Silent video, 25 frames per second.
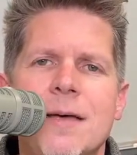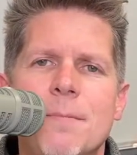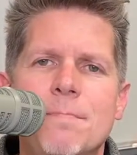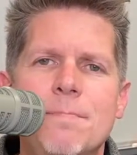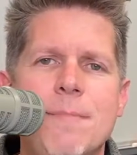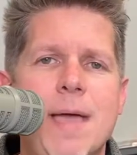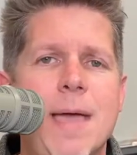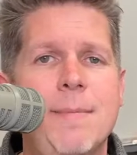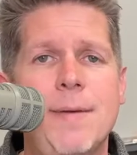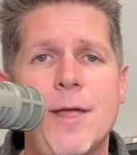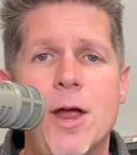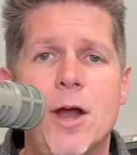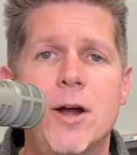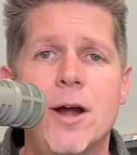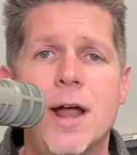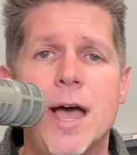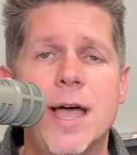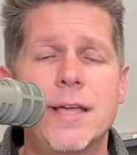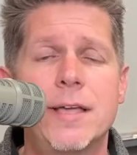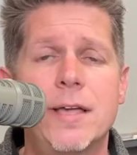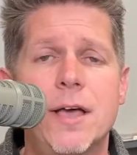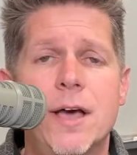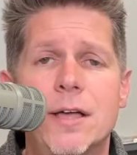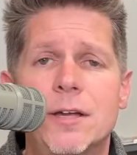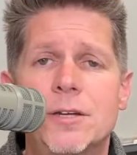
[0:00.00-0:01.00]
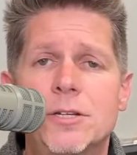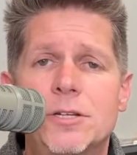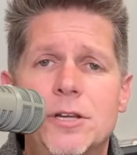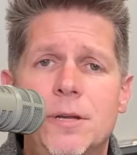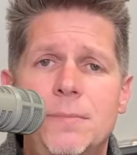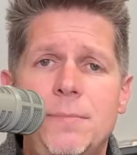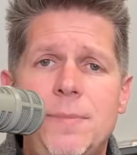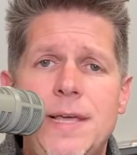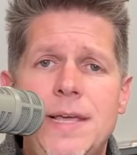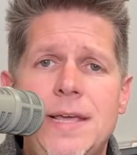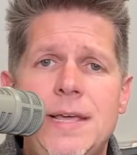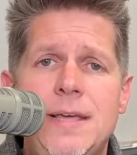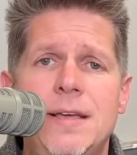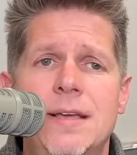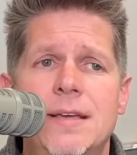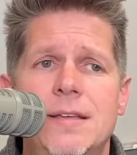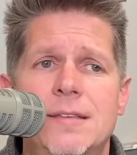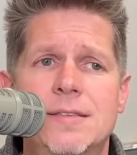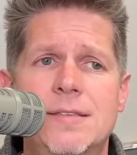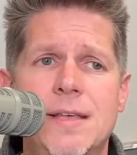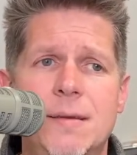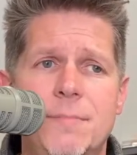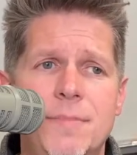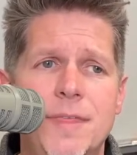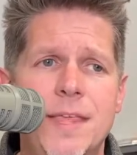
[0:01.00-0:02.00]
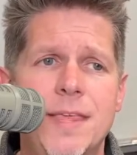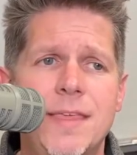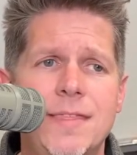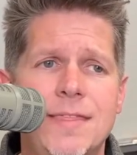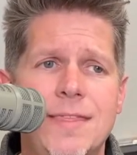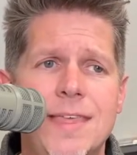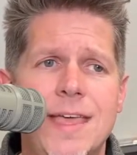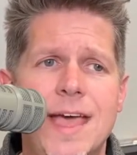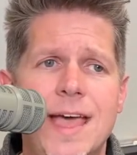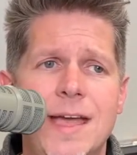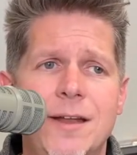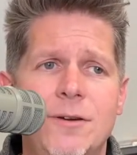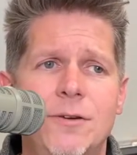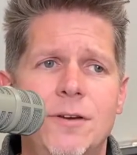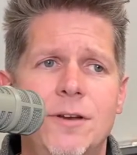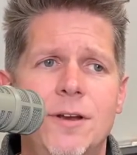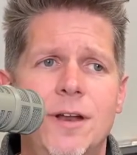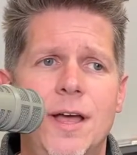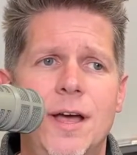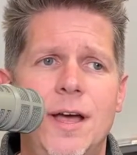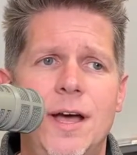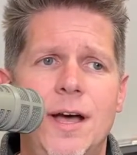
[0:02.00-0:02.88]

maybe our icon should be something that